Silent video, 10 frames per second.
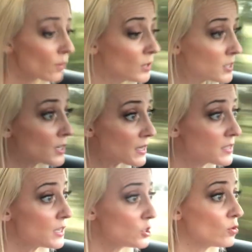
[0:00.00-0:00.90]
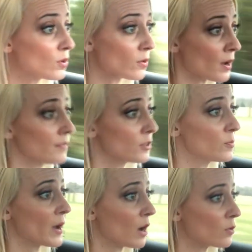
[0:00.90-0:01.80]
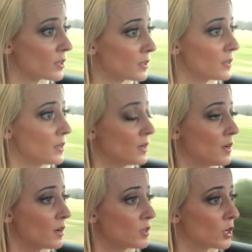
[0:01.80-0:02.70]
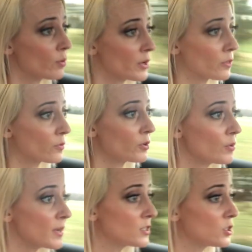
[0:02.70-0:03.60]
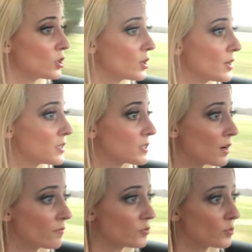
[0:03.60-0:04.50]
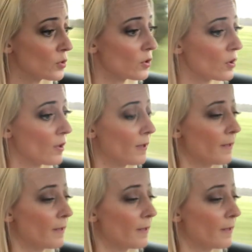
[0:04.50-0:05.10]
But it does get you a lot of good power going through. It's good. It's comfortable.